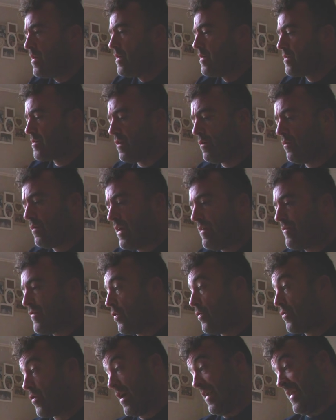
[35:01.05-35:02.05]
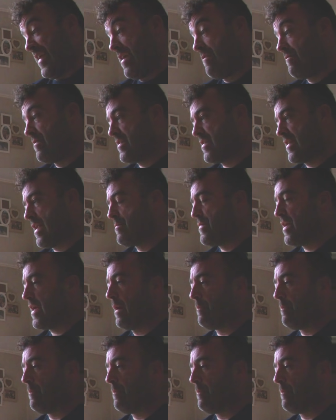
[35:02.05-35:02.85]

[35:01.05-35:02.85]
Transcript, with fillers: So if you're not adhering to them,